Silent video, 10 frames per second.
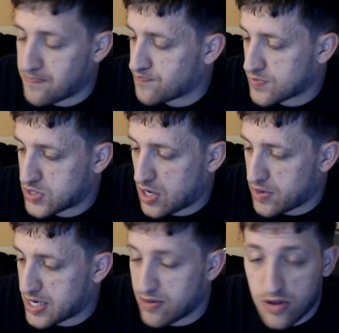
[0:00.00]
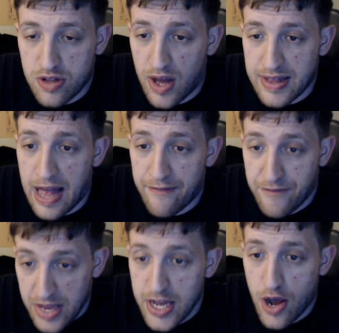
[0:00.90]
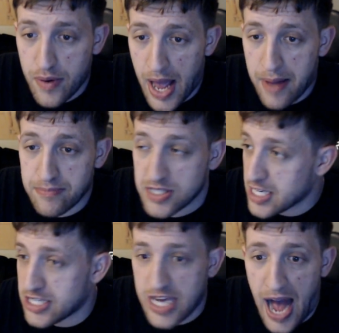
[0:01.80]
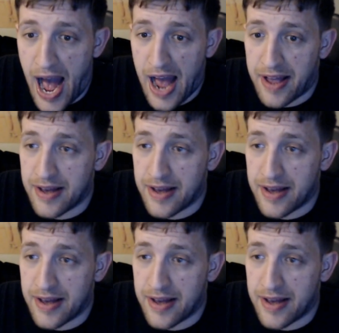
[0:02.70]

So he didn't look like that video game CGI.